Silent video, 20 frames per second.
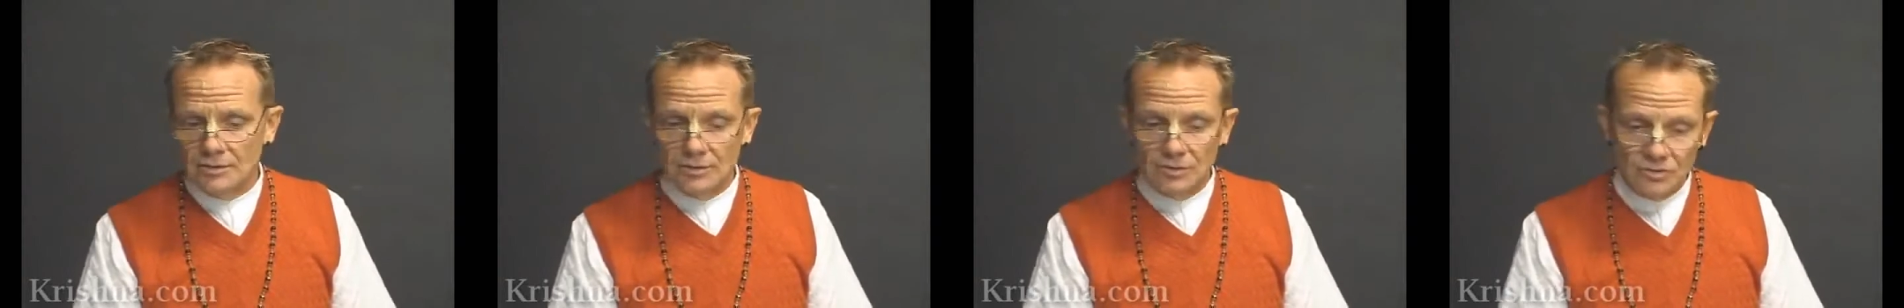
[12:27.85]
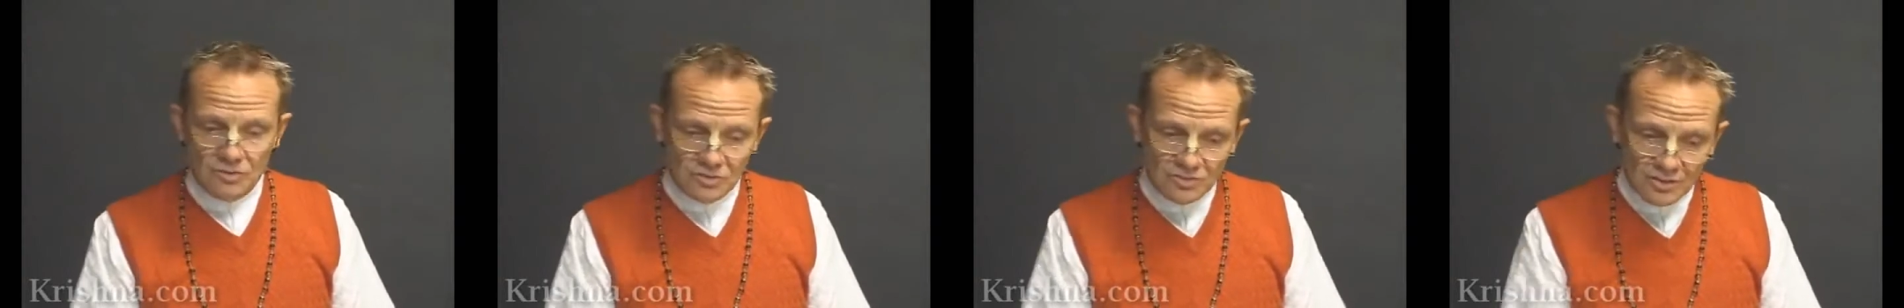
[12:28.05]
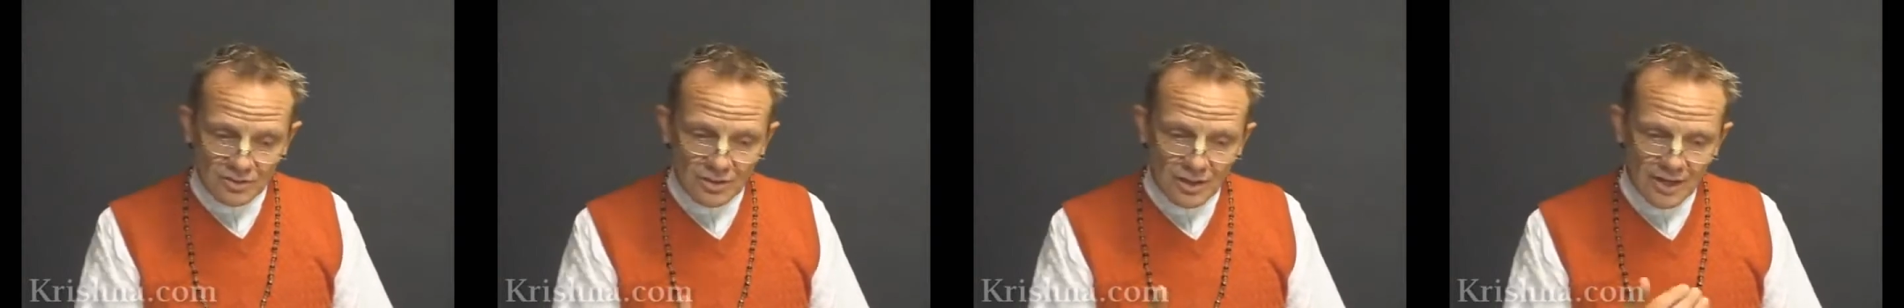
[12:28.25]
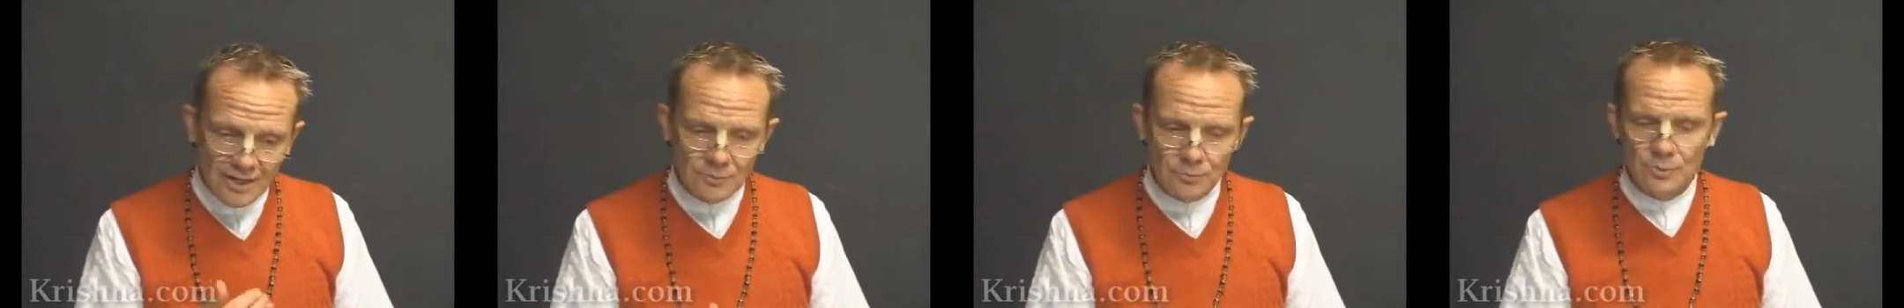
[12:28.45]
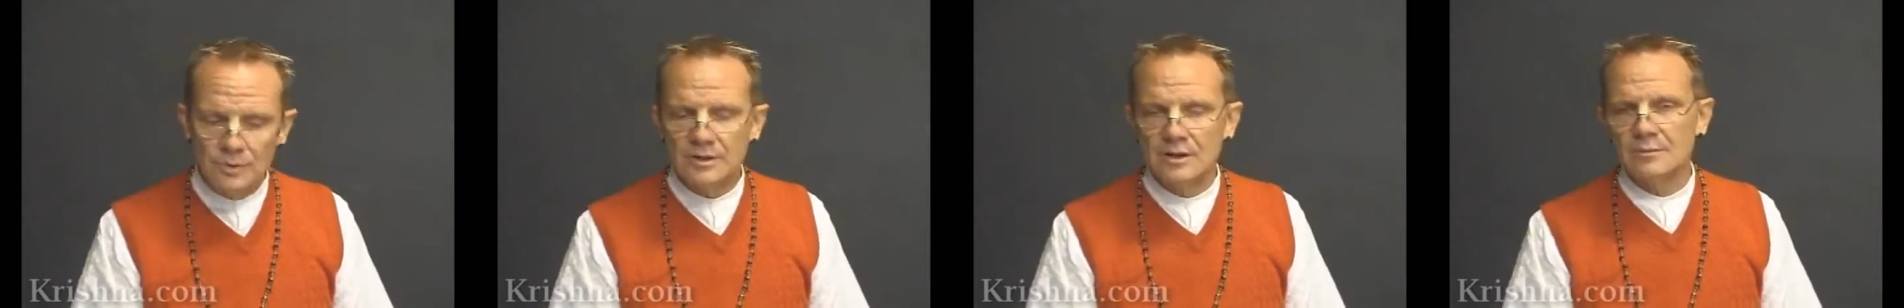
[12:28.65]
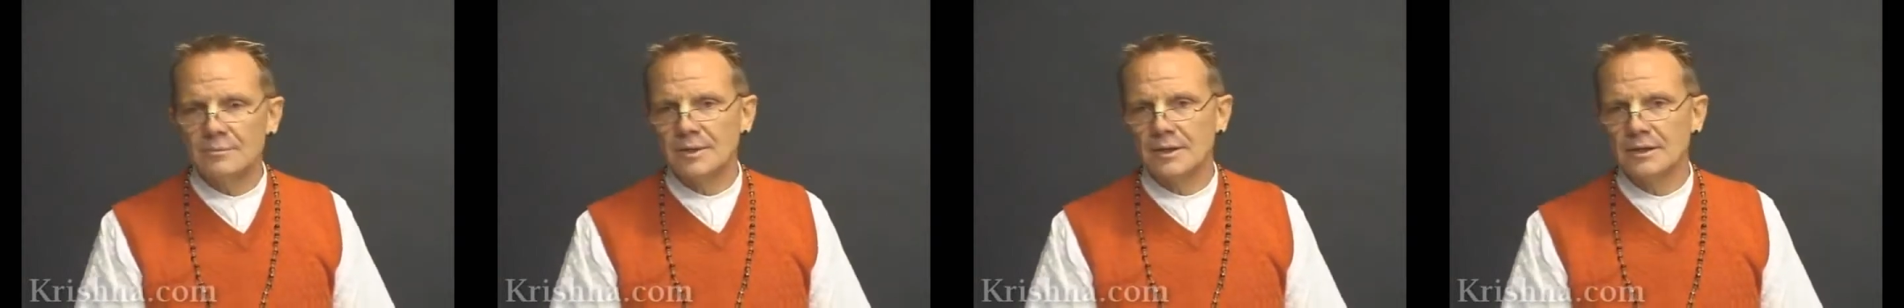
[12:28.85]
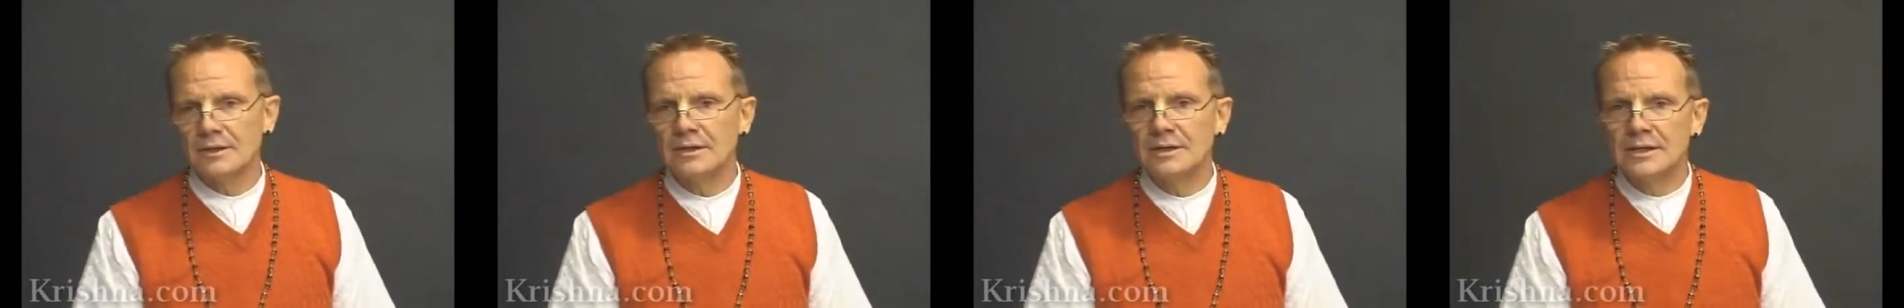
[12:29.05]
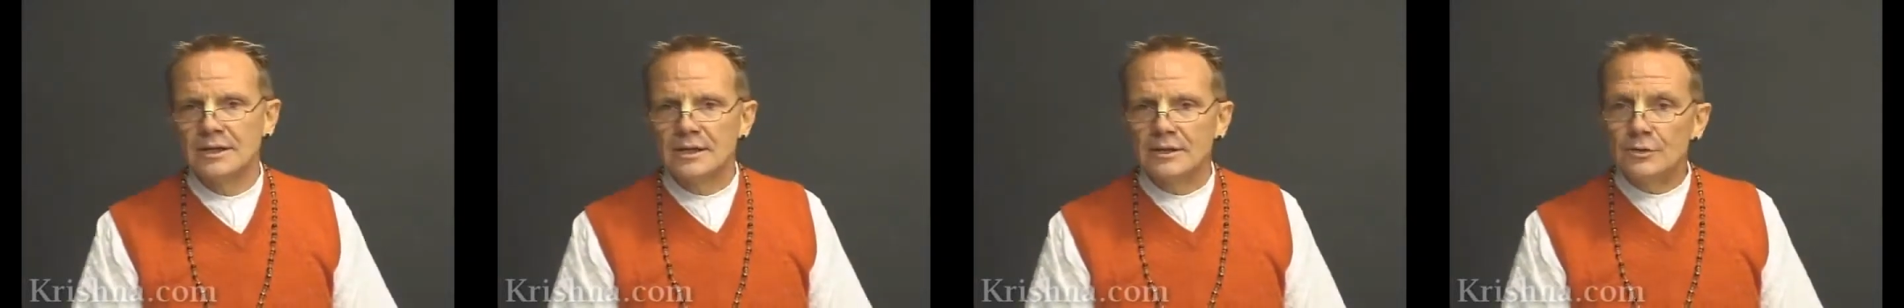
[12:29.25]
this is the line we're coming
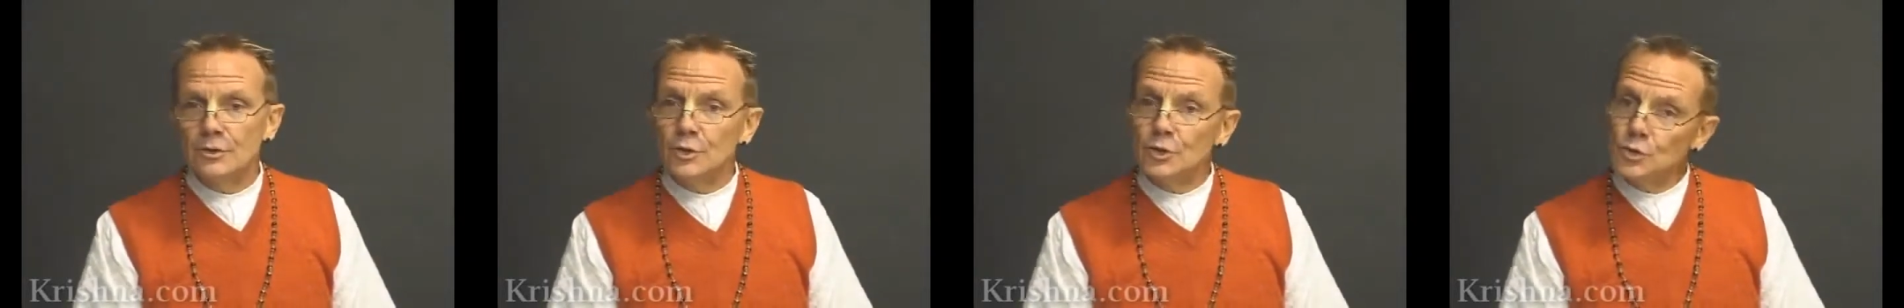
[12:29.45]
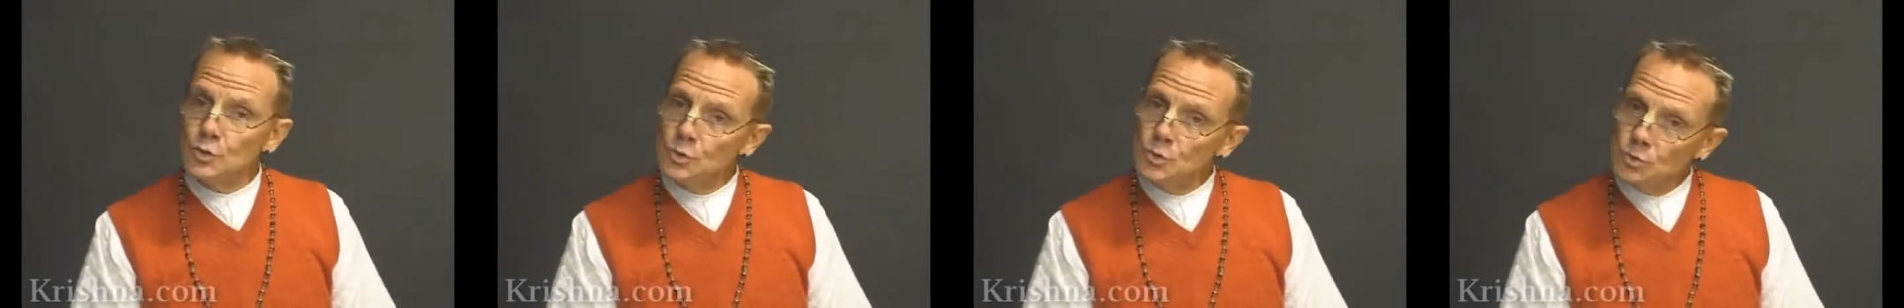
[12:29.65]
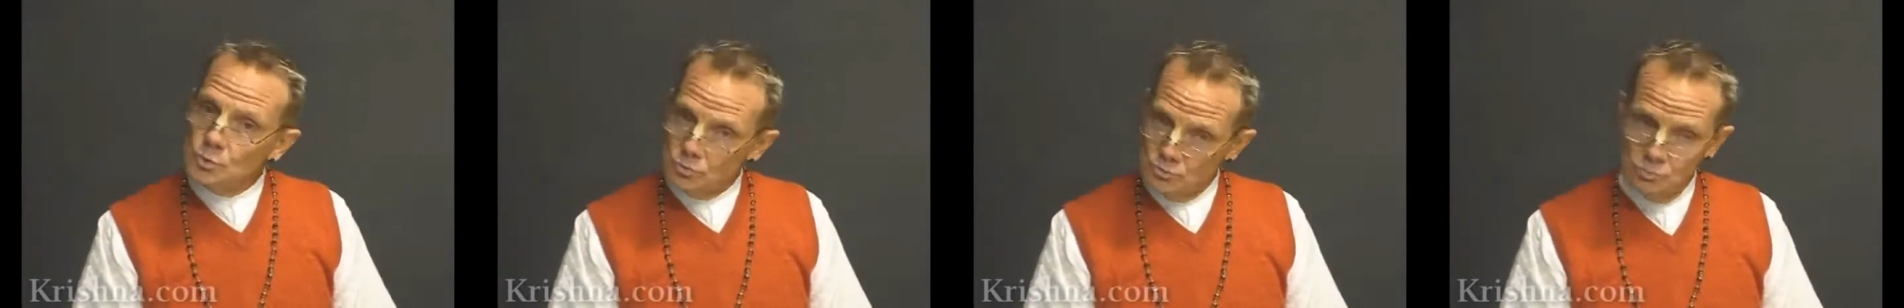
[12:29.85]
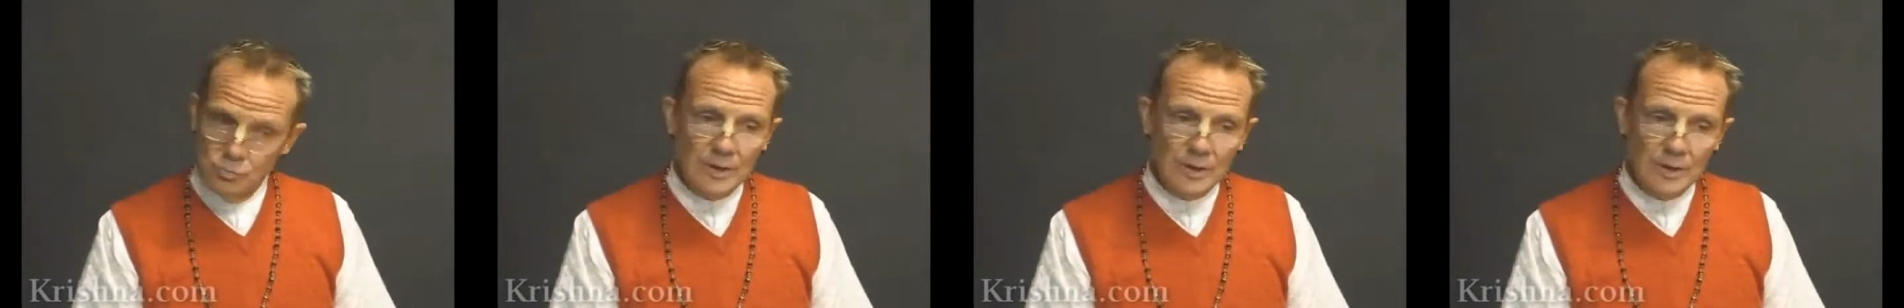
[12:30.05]
in, then you